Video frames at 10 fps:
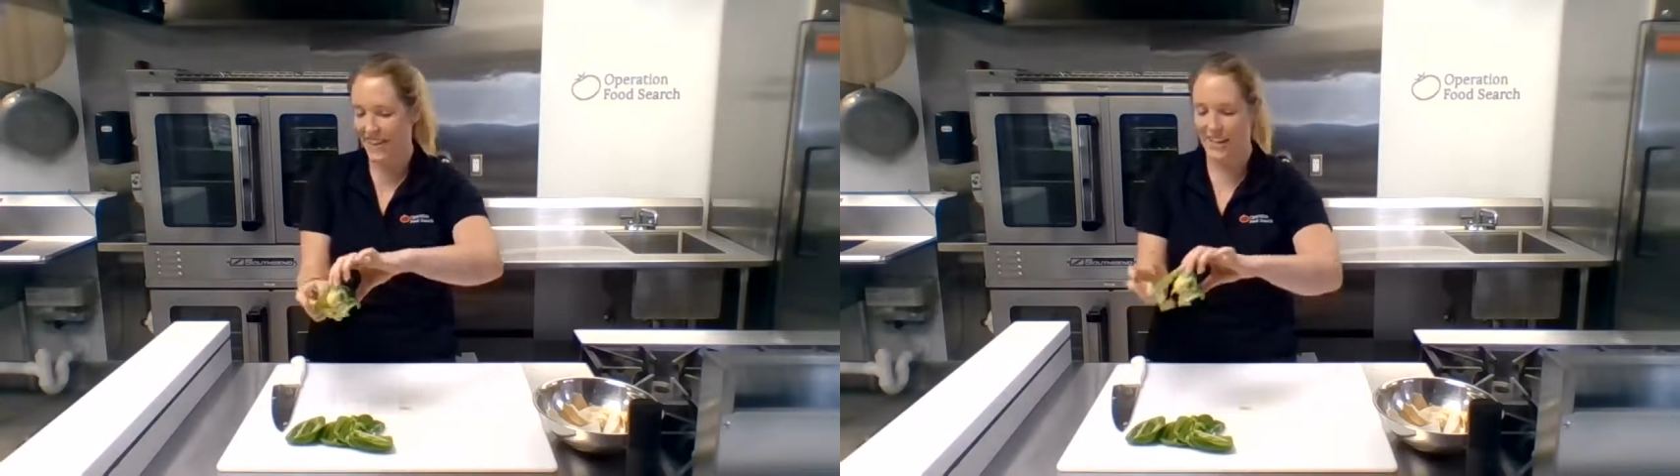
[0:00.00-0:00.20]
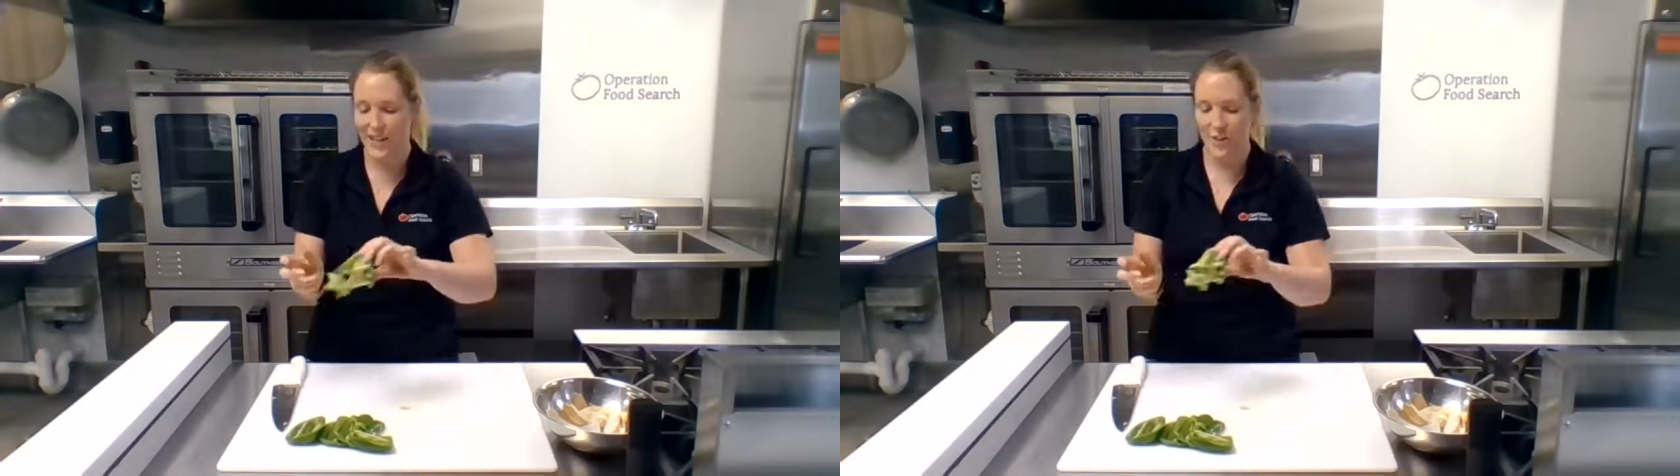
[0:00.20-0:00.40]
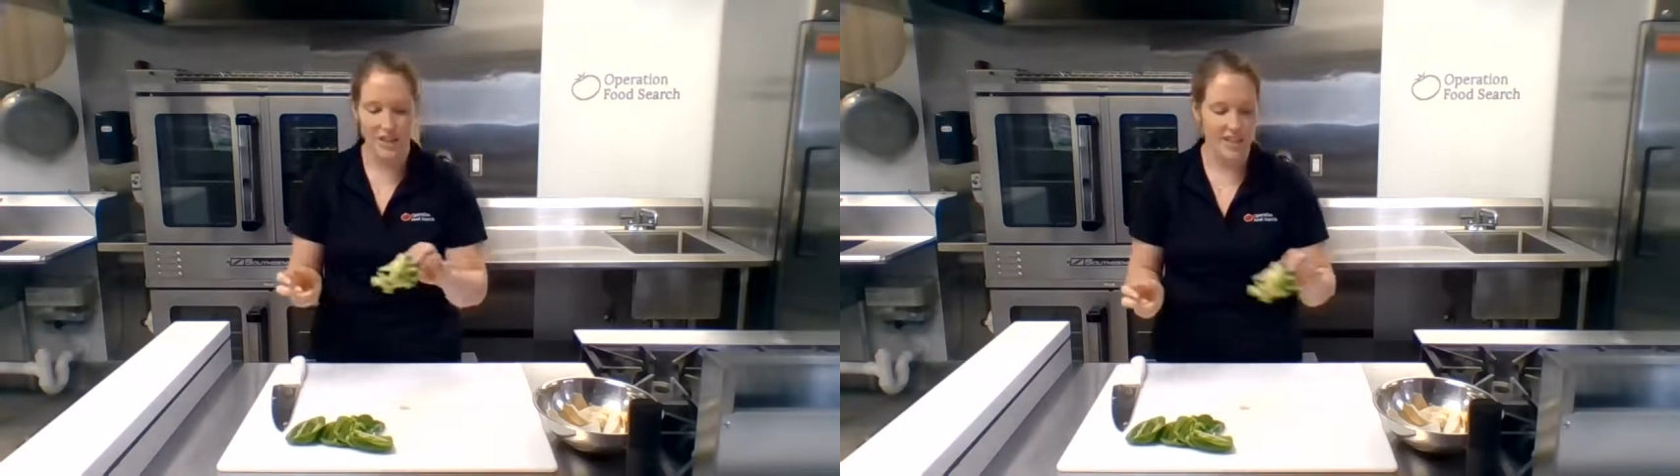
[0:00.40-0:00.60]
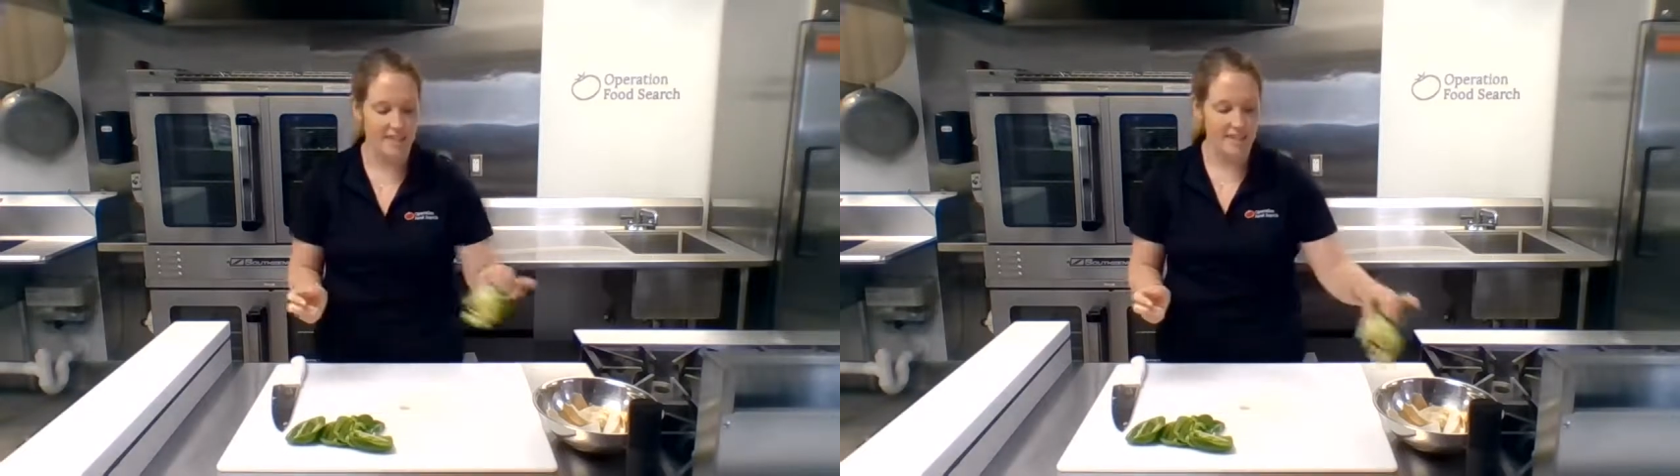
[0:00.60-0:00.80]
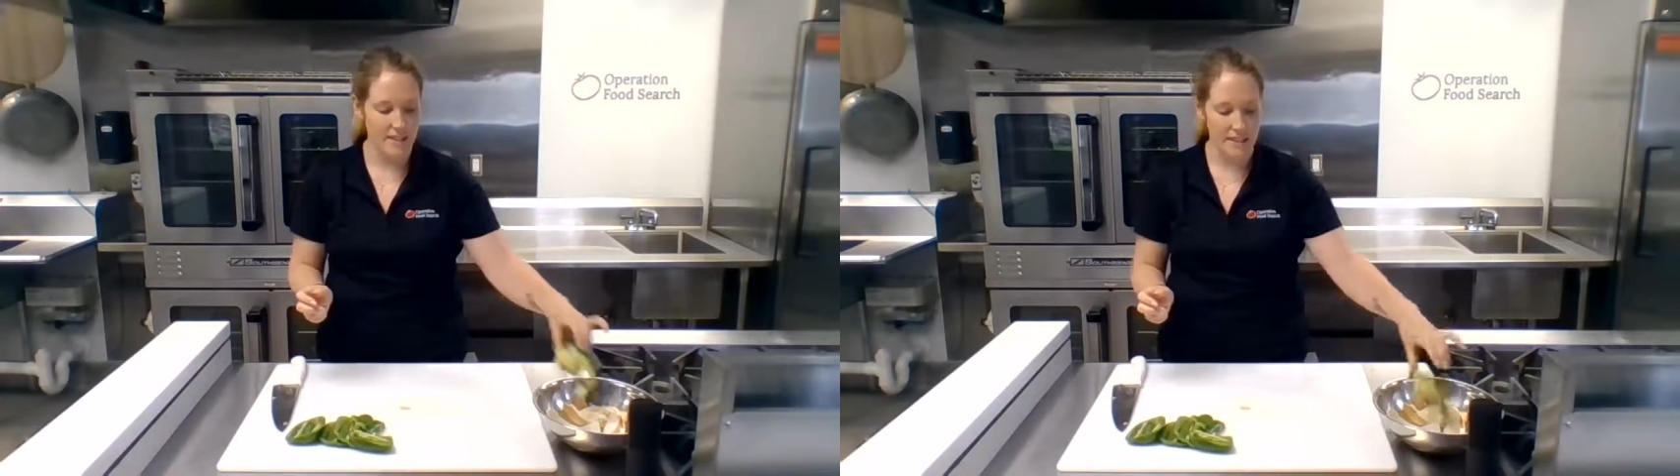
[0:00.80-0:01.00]
and you can
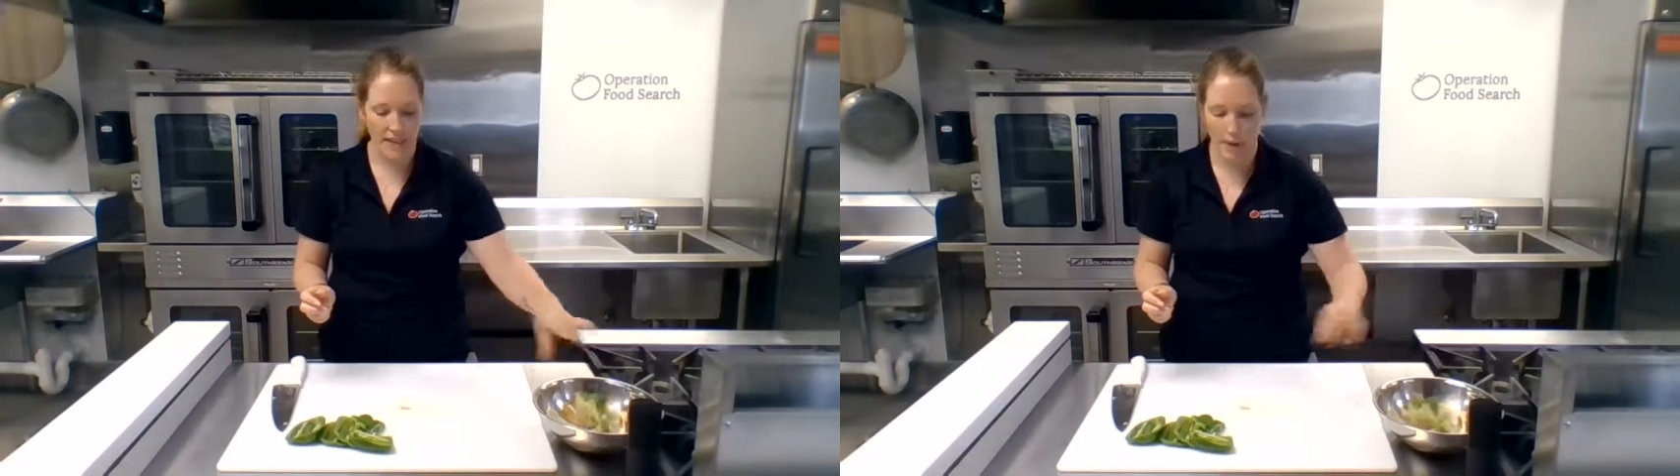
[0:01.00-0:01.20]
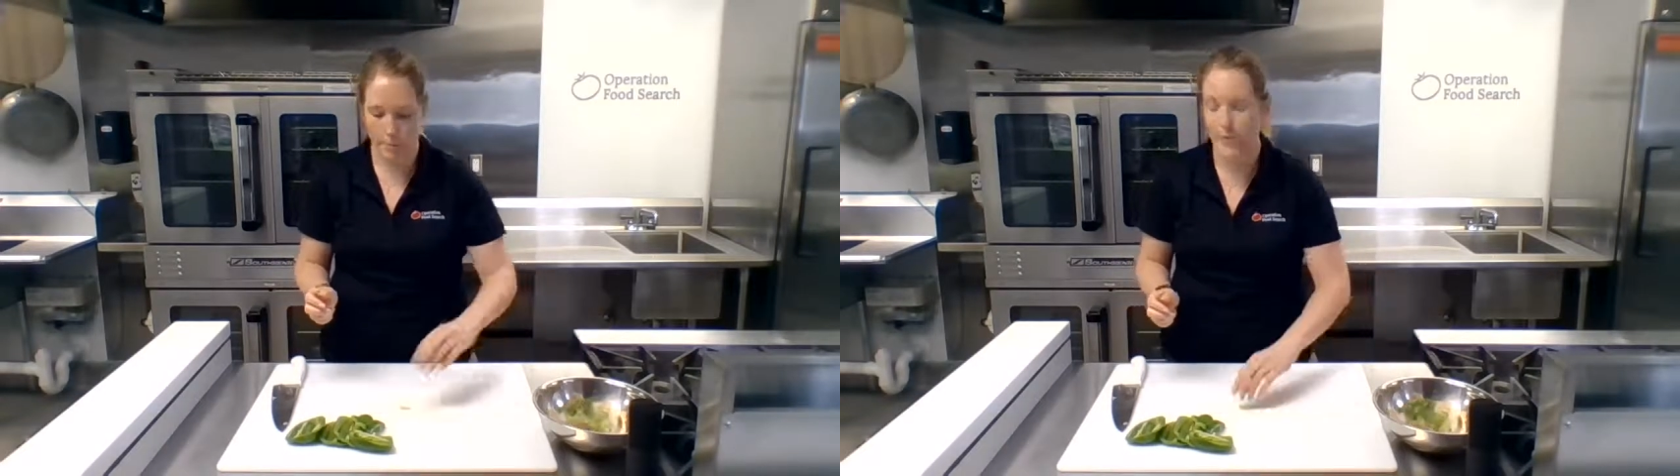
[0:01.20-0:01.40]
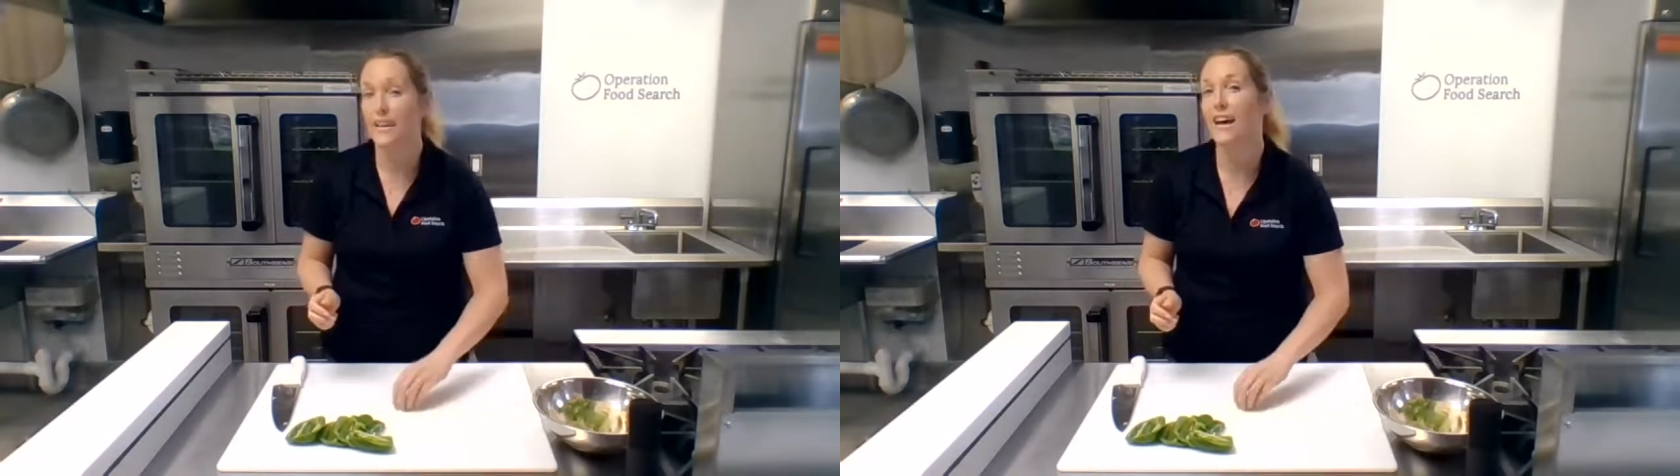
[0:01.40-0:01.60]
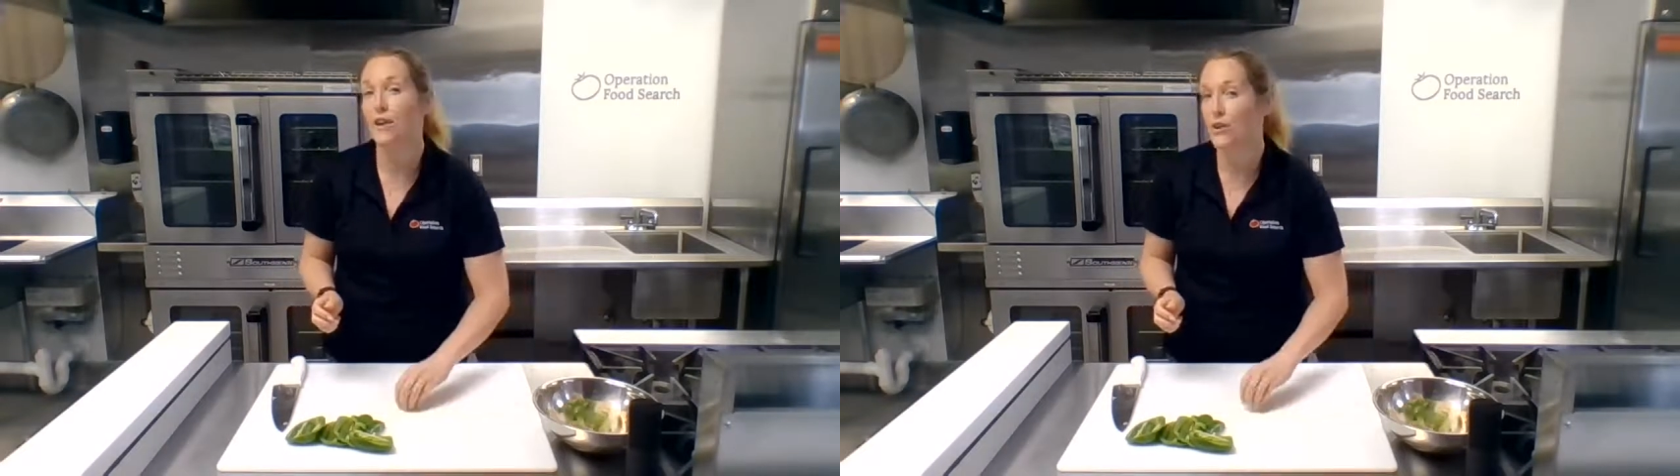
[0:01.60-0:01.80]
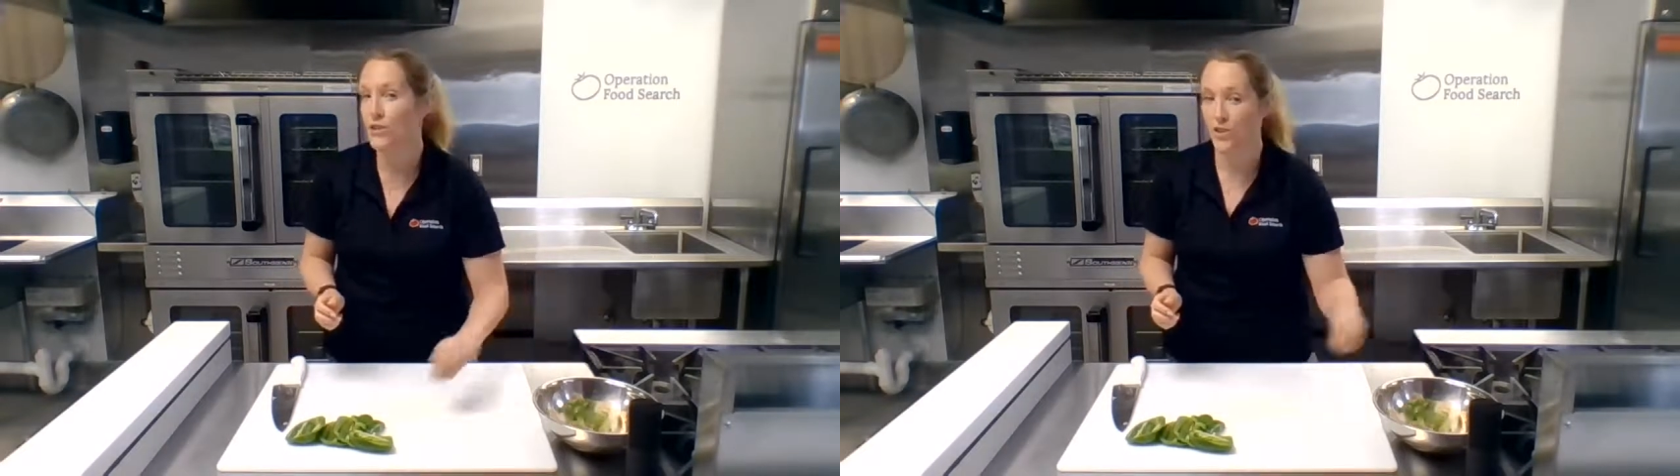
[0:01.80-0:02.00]
just compost that
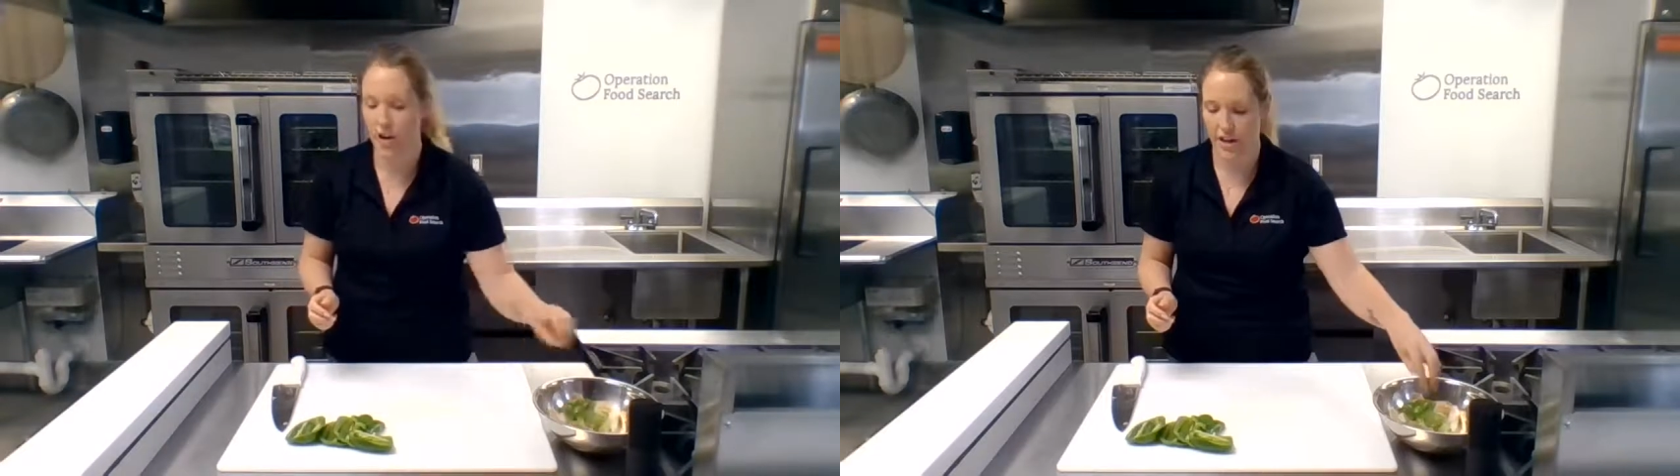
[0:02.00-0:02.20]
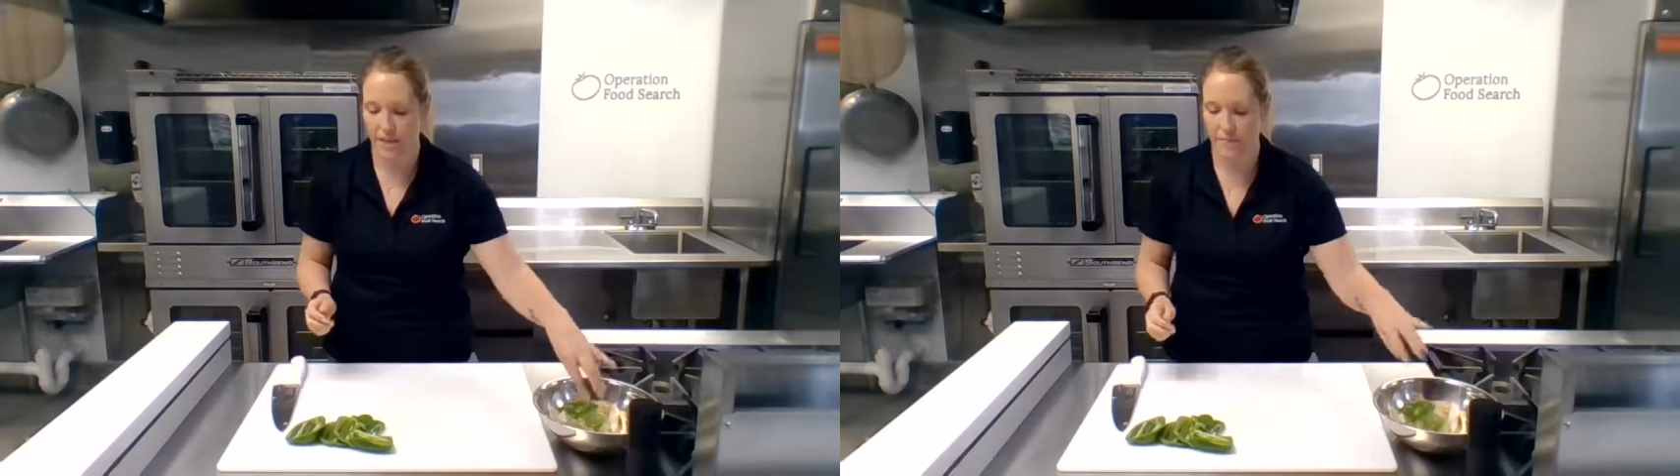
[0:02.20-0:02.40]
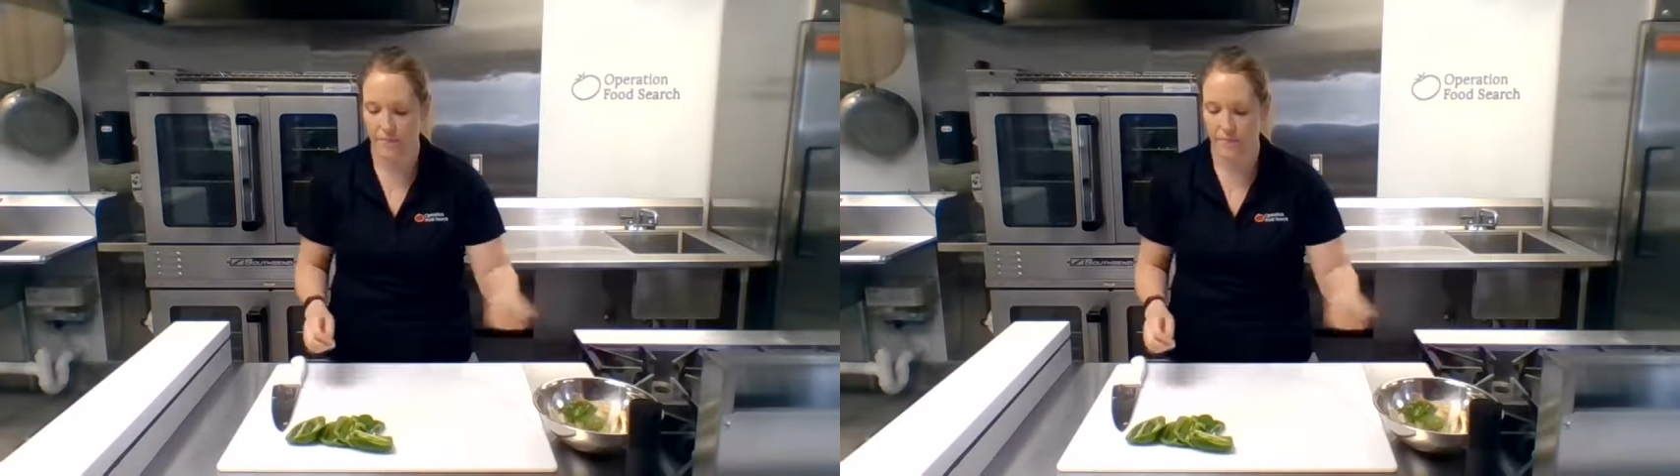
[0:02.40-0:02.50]
or discard it.